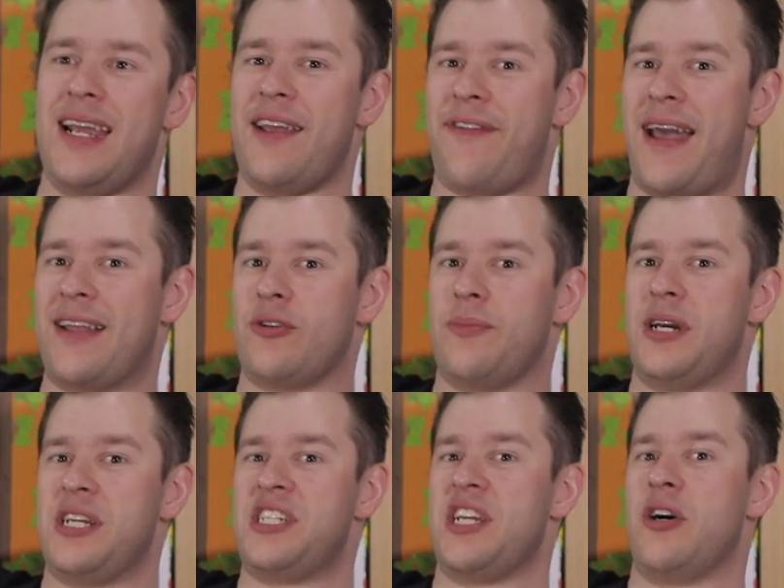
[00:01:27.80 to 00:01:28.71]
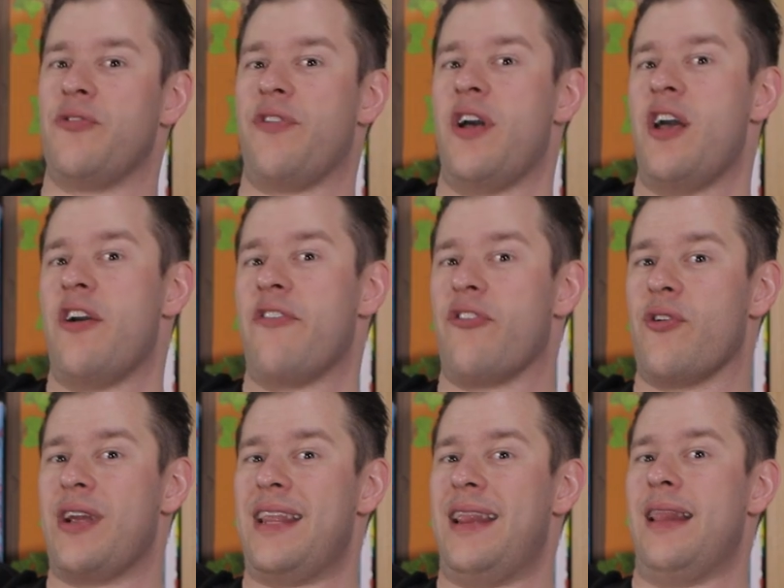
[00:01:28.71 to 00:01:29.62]
I have had on my shelf
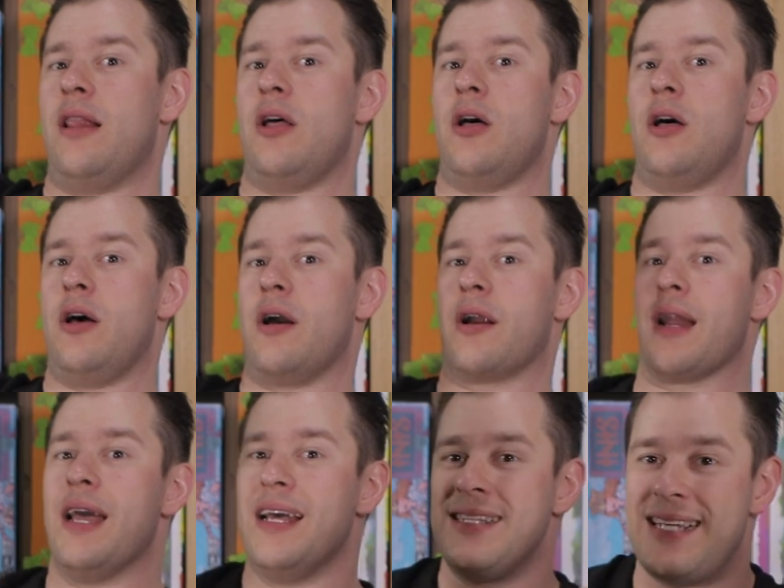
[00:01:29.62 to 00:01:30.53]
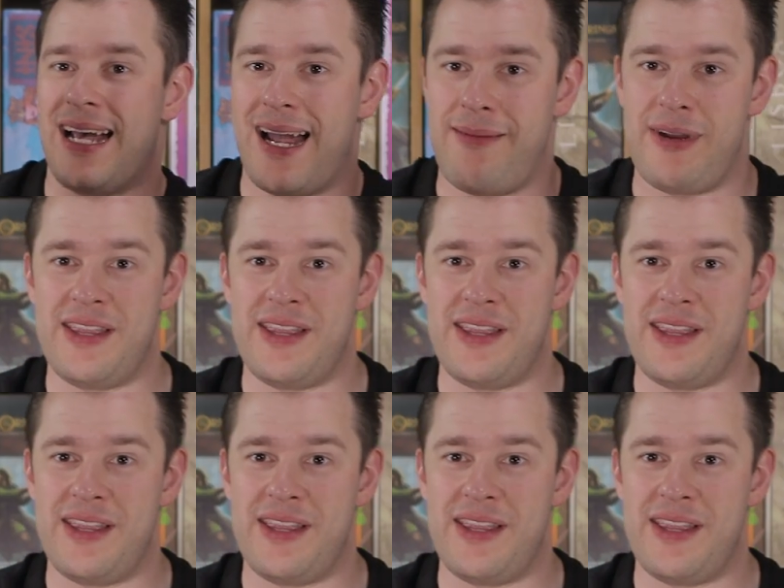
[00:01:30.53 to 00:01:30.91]
for a long time,